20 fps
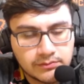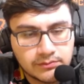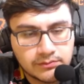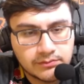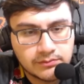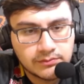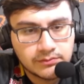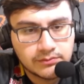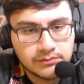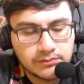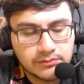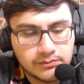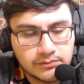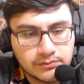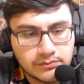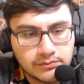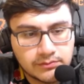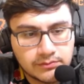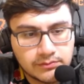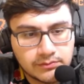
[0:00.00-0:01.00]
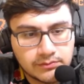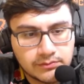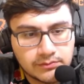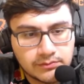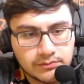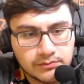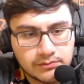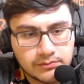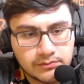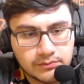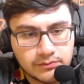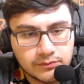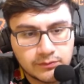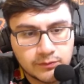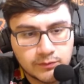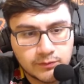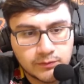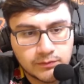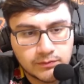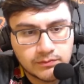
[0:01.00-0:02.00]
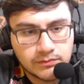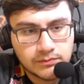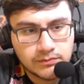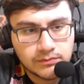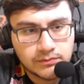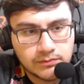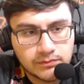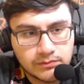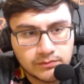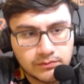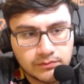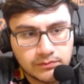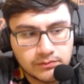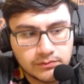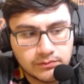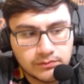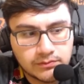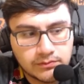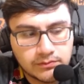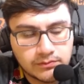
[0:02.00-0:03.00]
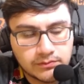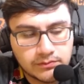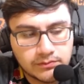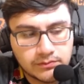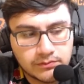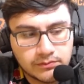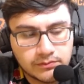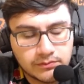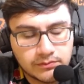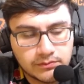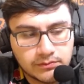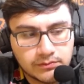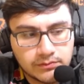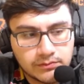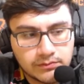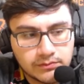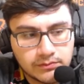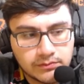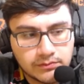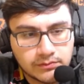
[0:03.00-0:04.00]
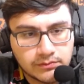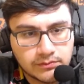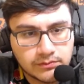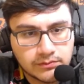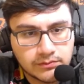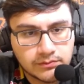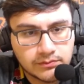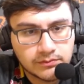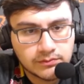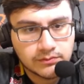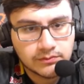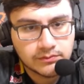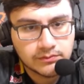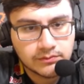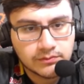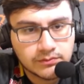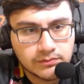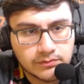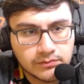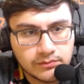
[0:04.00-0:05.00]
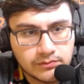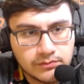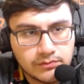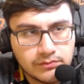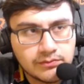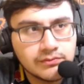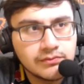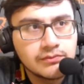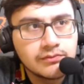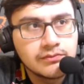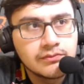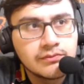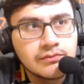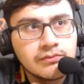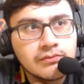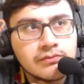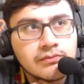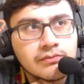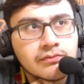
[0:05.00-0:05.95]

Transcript: (silent)